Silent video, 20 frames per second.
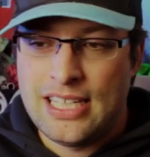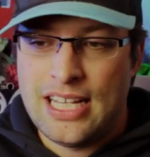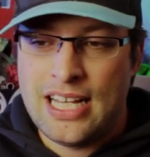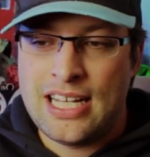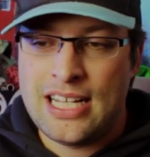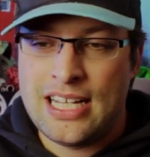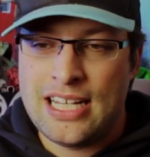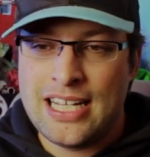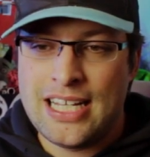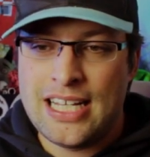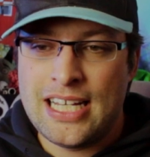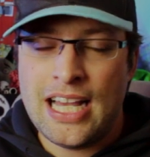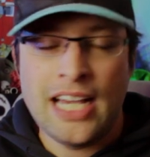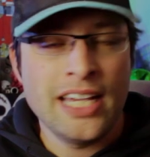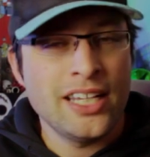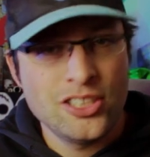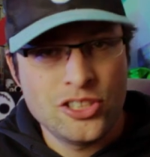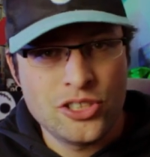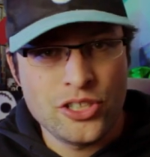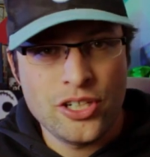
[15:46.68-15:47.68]

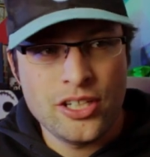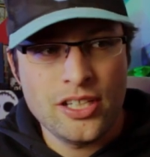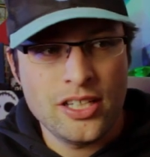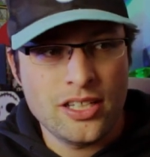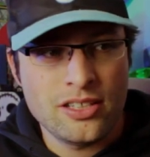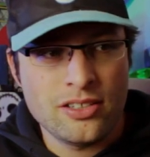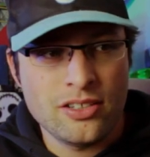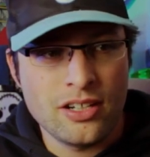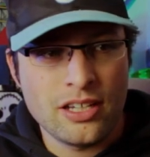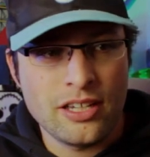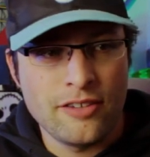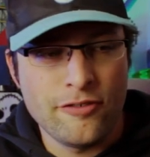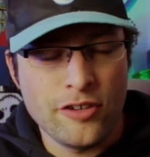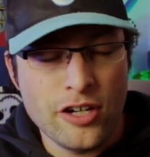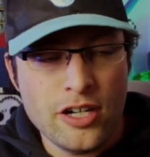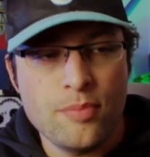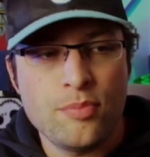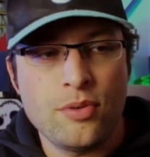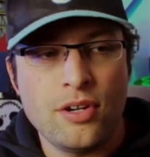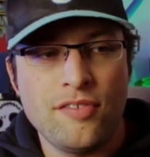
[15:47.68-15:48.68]
I enjoyed talking
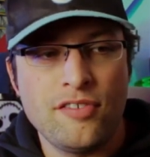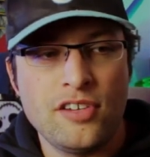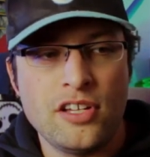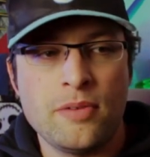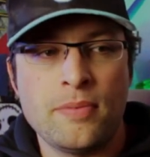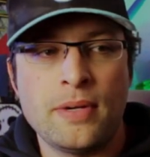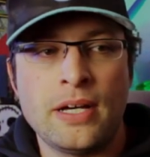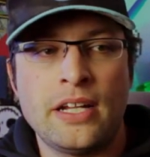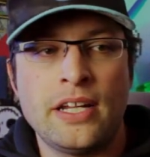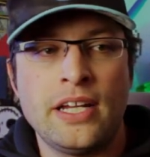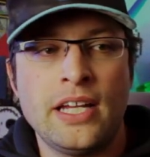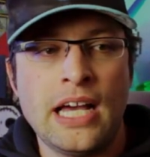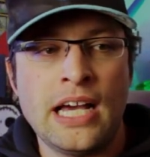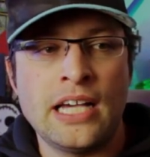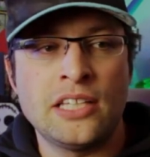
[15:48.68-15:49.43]
very briefly about it.